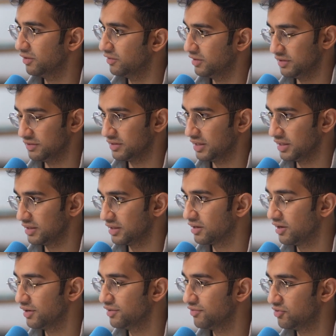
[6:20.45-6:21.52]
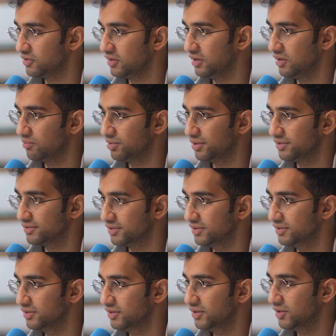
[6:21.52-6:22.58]
There's like a kind of senior
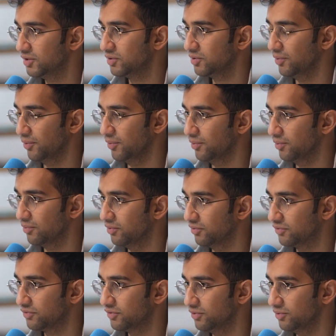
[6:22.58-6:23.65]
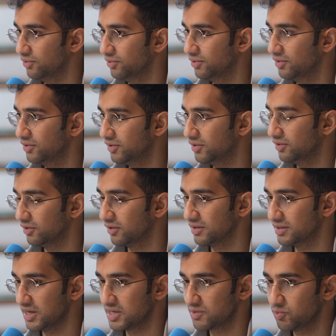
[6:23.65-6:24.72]
person who wants to look at
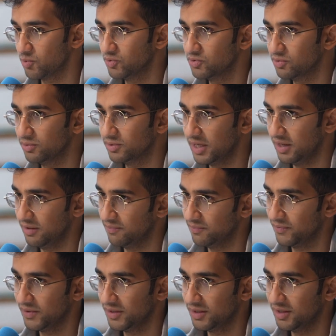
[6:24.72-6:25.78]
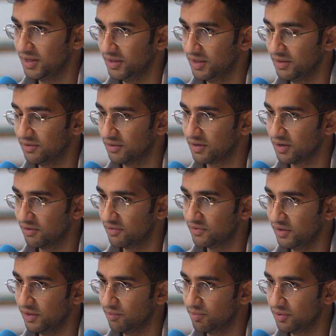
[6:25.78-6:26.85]
dashboards all day. And that's the kind of
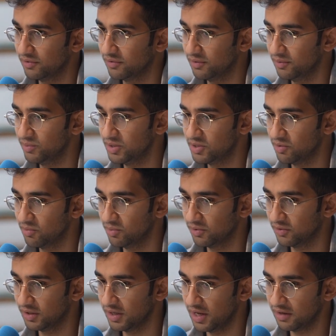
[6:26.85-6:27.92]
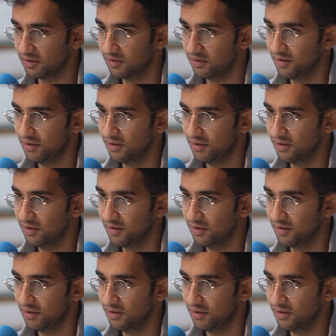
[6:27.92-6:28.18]
senior person we don't want to get.